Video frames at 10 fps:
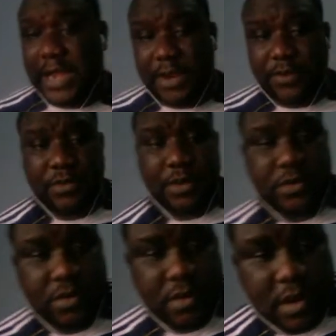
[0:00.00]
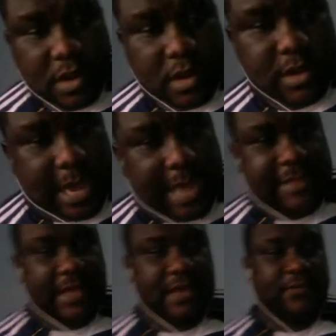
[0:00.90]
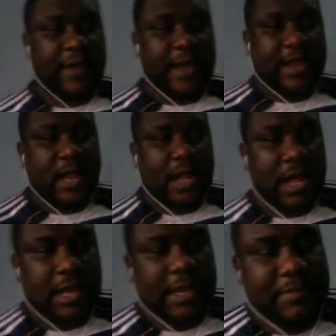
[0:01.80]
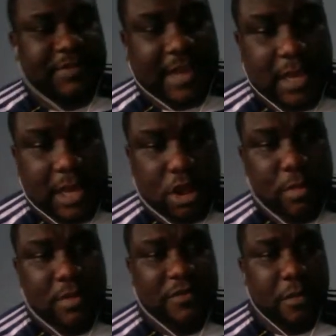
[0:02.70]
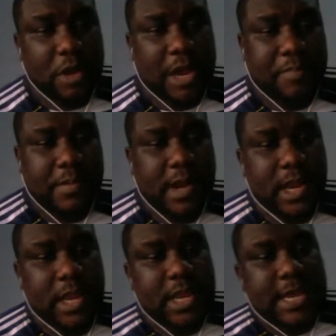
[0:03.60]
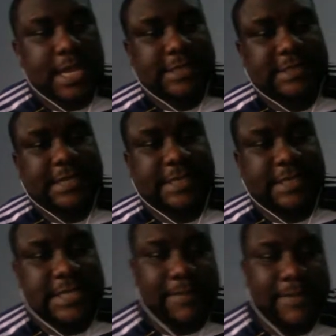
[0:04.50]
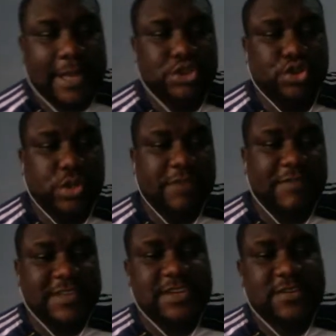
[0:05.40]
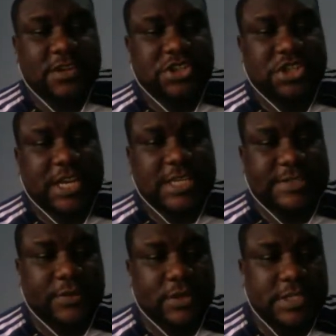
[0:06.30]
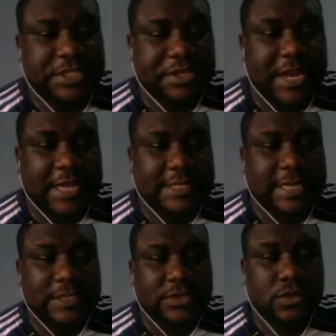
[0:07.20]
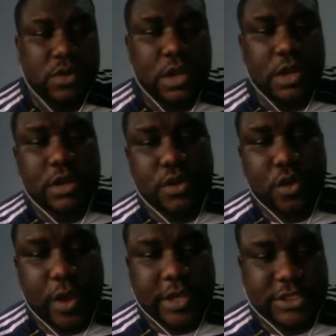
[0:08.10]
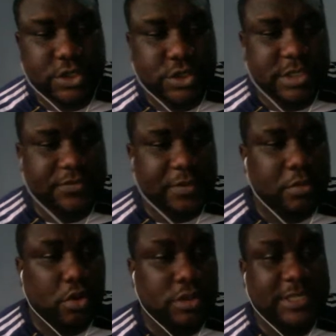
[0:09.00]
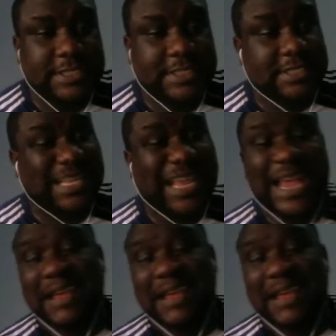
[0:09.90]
I know. Yeah, I think it's fine. Let me take another comment from Oga Priye. Says Inter Milan should give a serious chase for the Serie A title. No excuses from Conte this season.